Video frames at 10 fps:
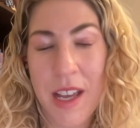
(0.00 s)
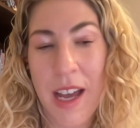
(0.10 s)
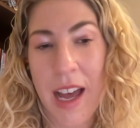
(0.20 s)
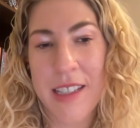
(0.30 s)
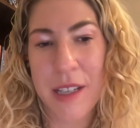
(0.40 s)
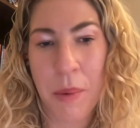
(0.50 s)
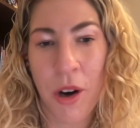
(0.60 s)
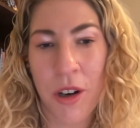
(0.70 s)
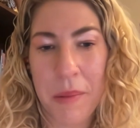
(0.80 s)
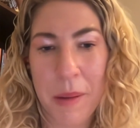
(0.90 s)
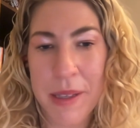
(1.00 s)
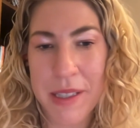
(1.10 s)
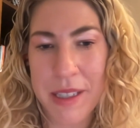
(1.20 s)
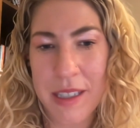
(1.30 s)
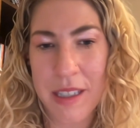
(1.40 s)
as a part of my
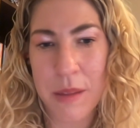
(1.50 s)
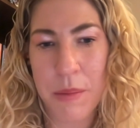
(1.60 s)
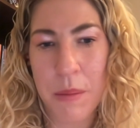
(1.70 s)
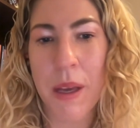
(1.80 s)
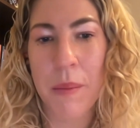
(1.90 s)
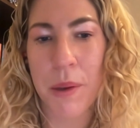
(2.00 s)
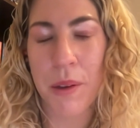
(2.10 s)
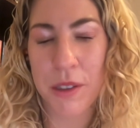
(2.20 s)
business with people,